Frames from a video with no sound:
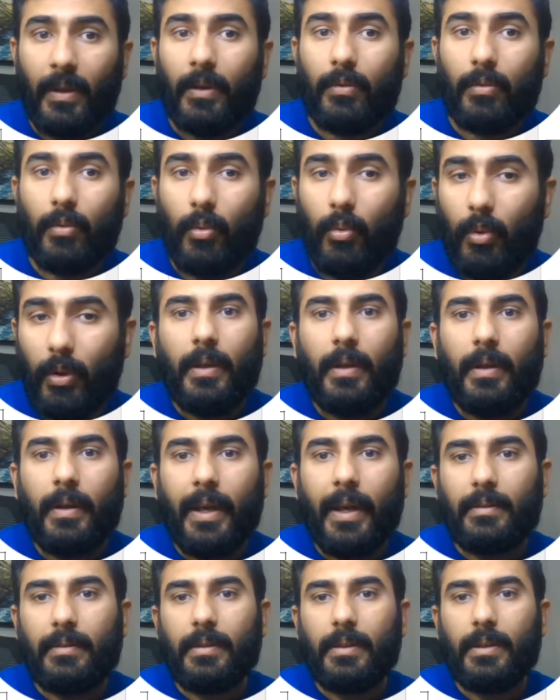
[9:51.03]
So
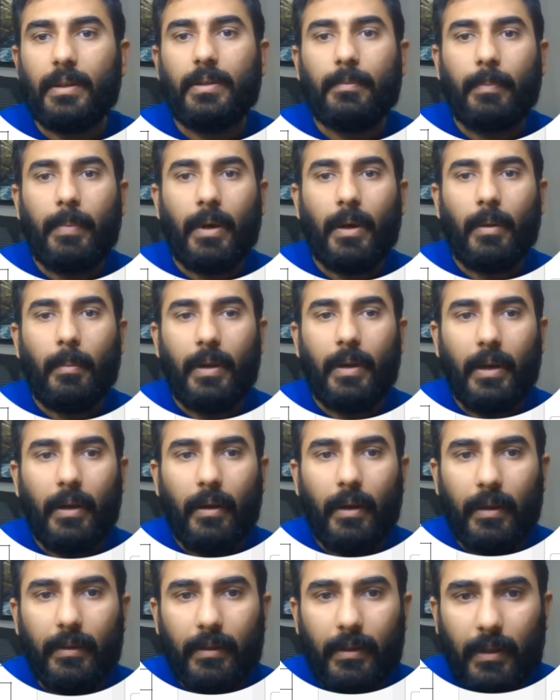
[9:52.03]
next is
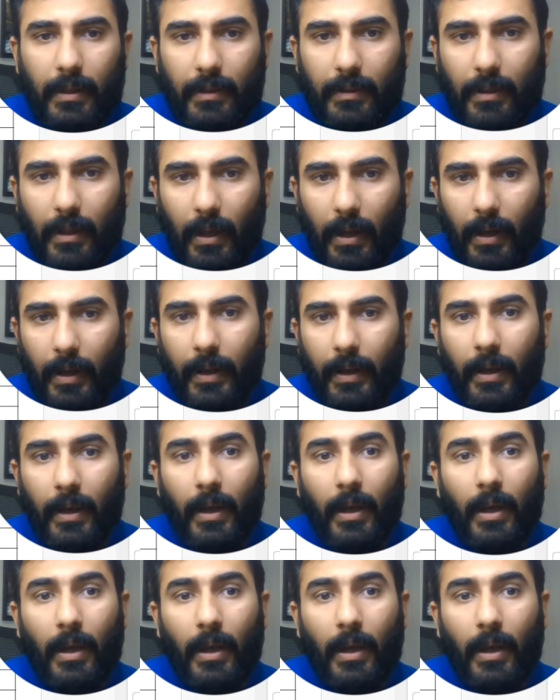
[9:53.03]
permanent residence card.